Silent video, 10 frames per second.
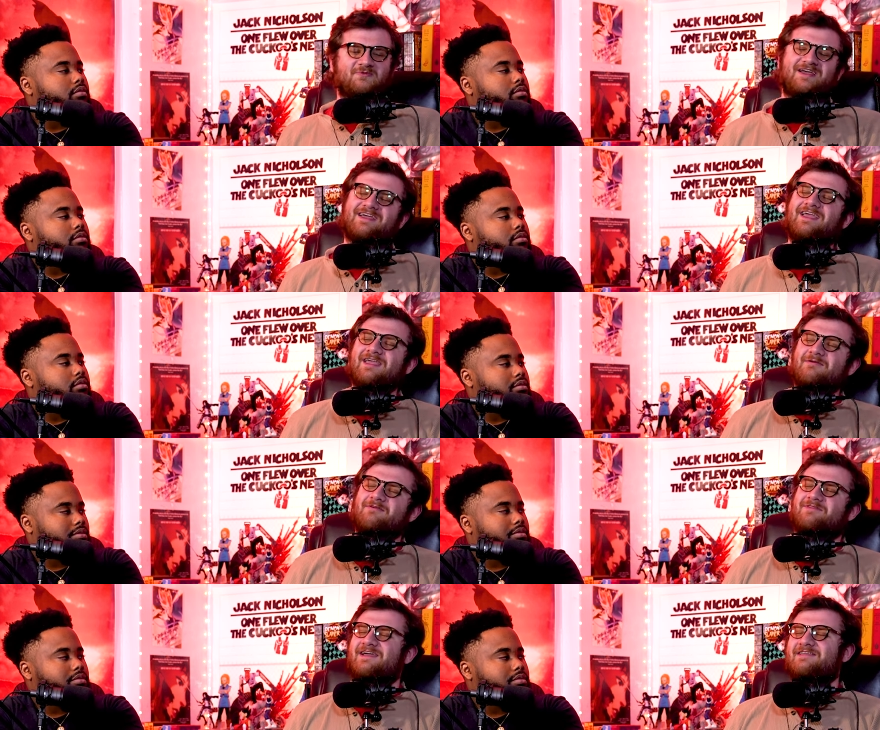Speaker 1: way
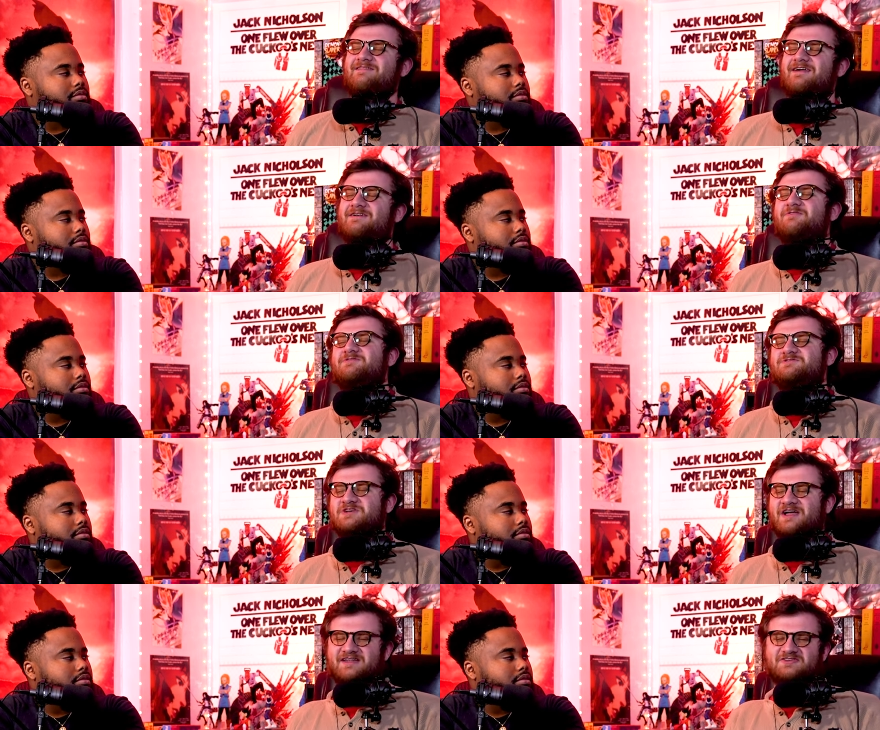with like literal
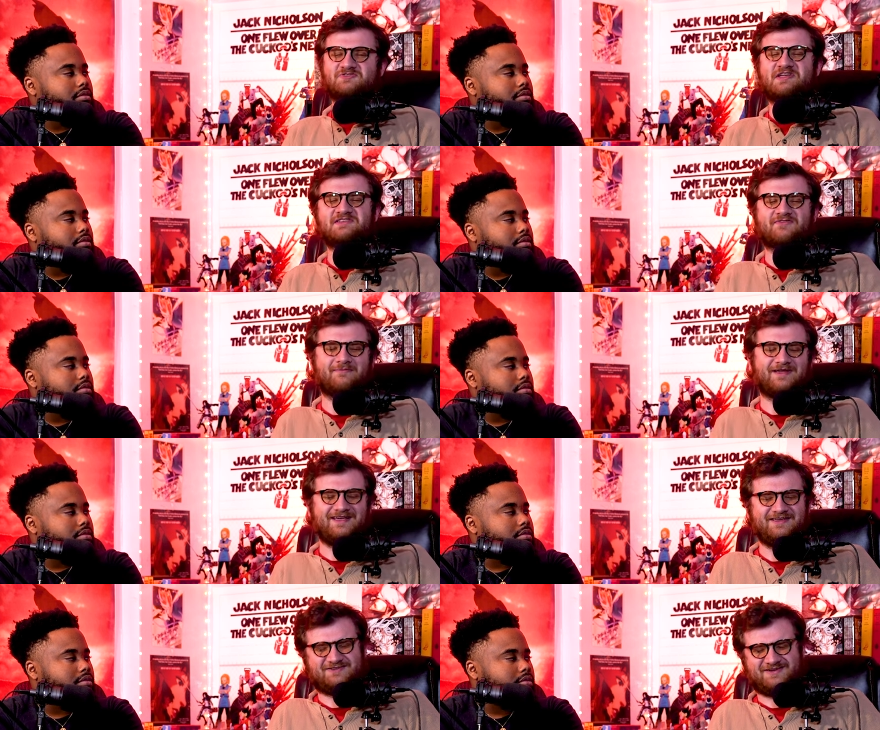giant
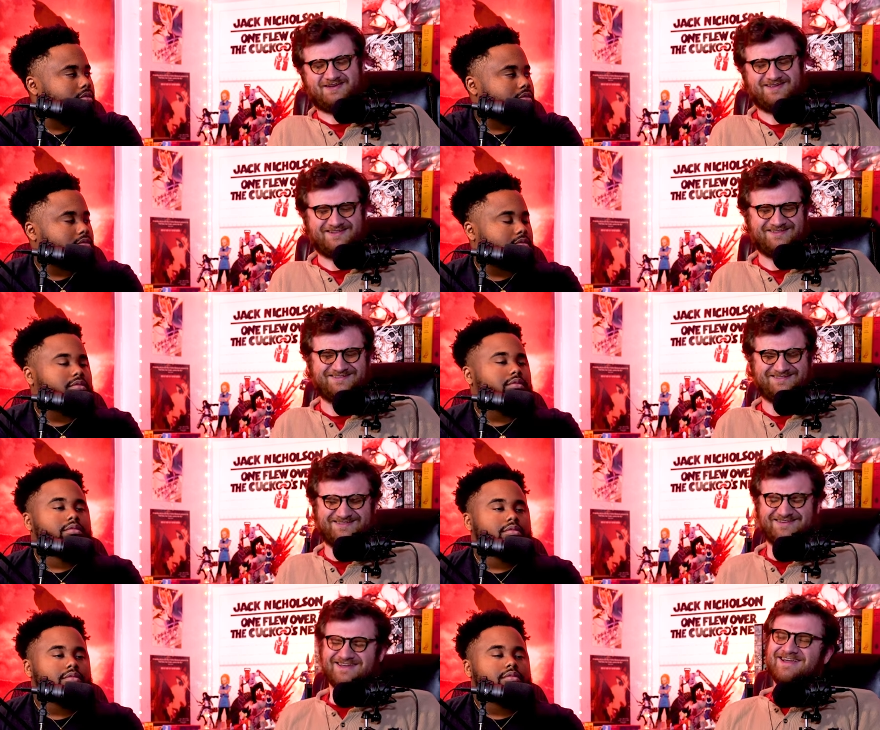transformations.
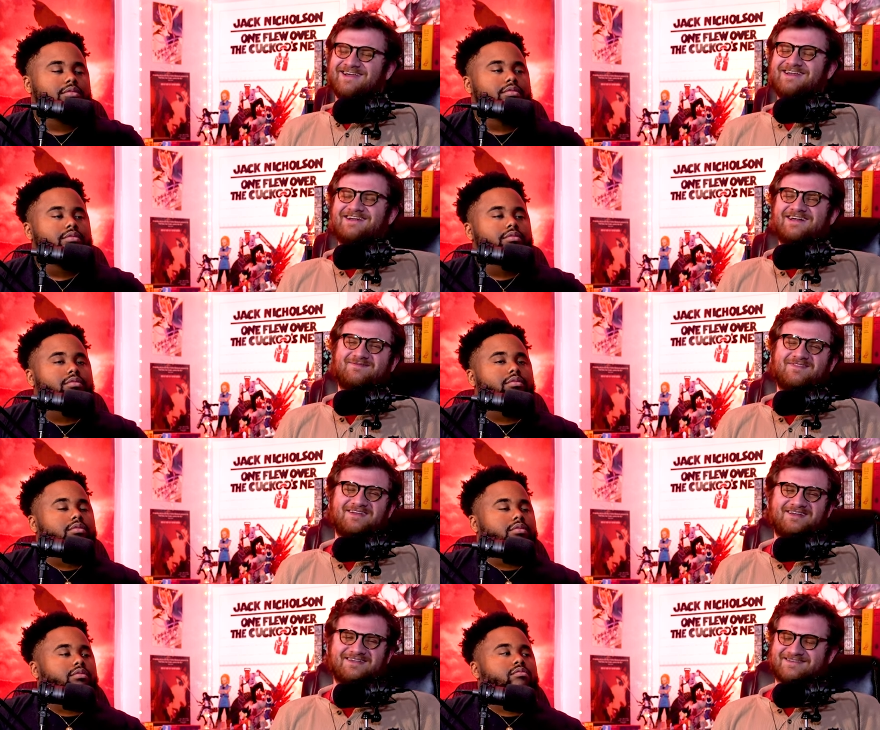mm And I'm
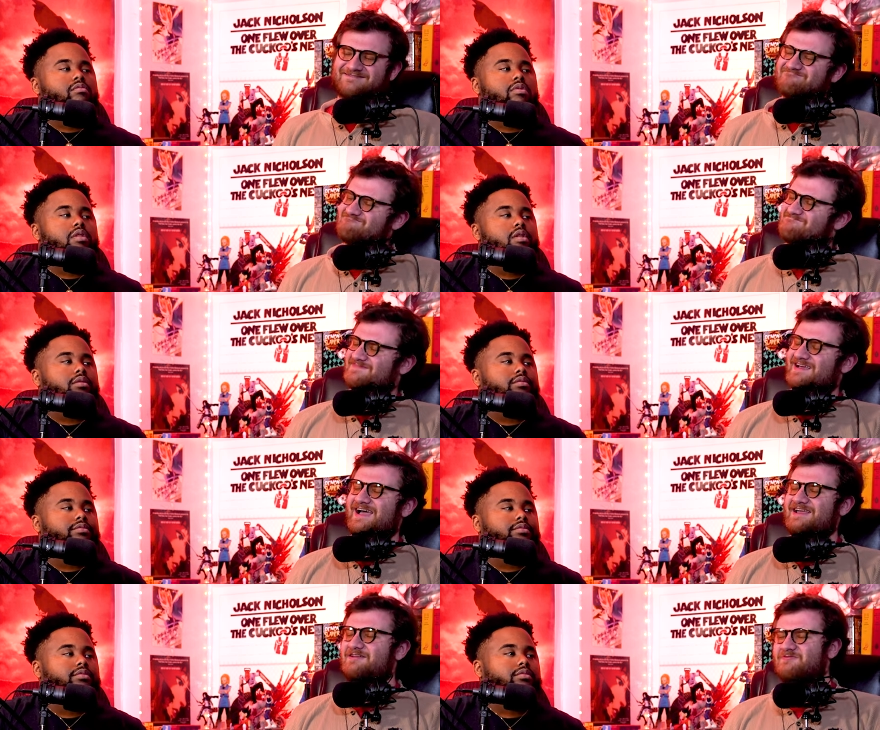like,
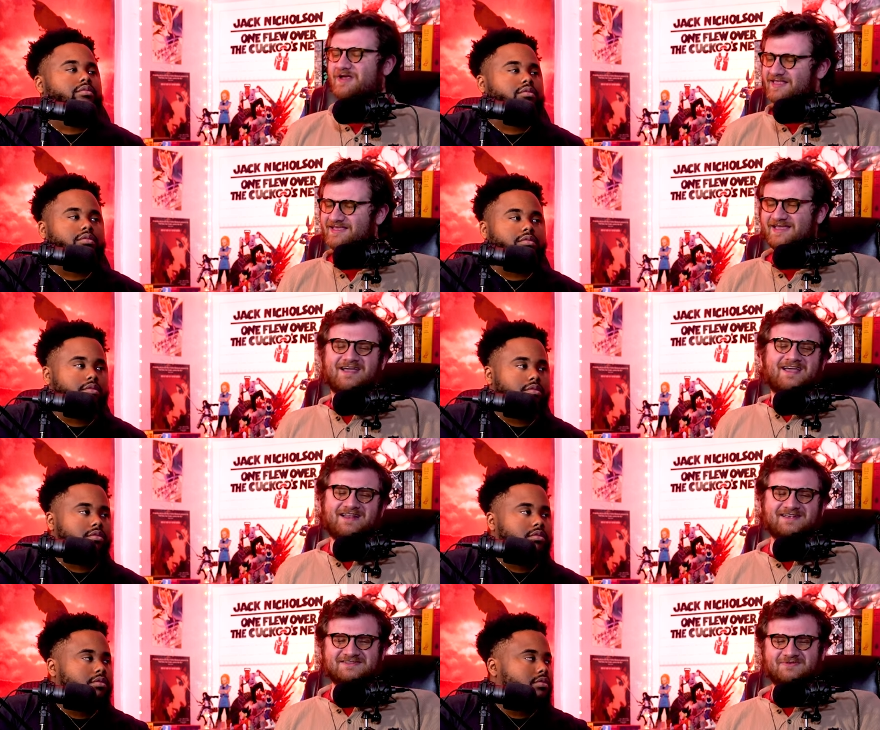I don't really. It
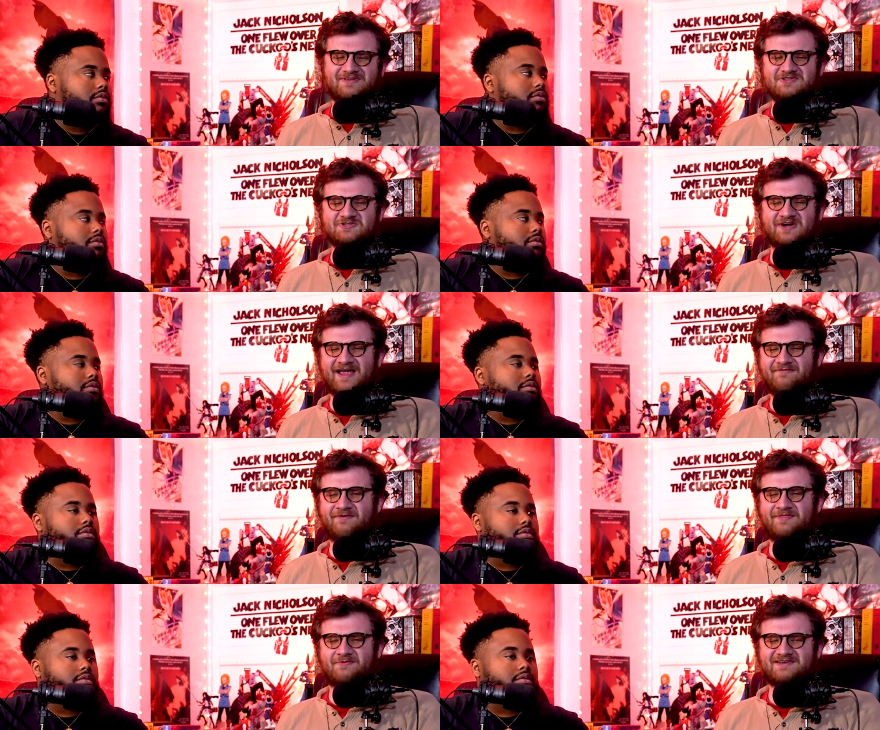doesn't really drive what the